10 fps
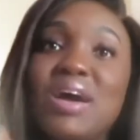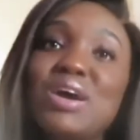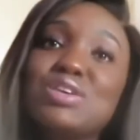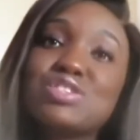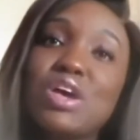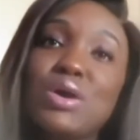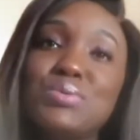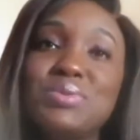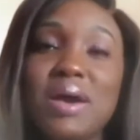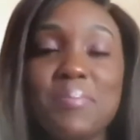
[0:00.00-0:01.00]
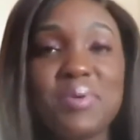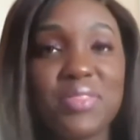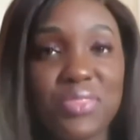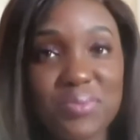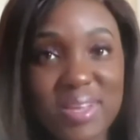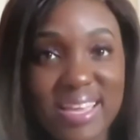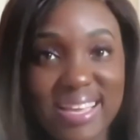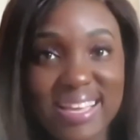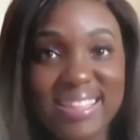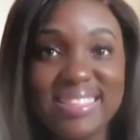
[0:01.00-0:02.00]
Show number
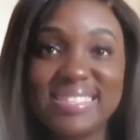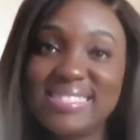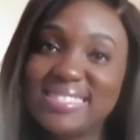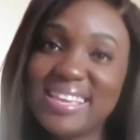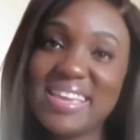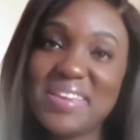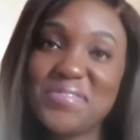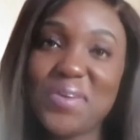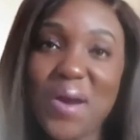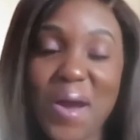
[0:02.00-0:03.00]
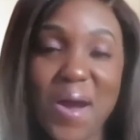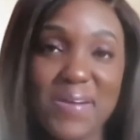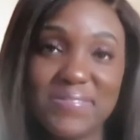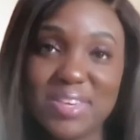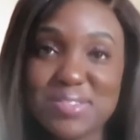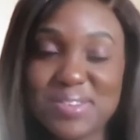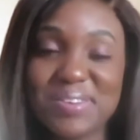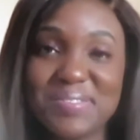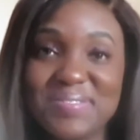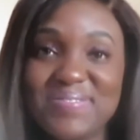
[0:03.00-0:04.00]
3, the Steve Harvey
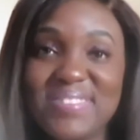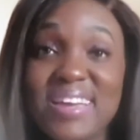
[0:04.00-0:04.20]
show.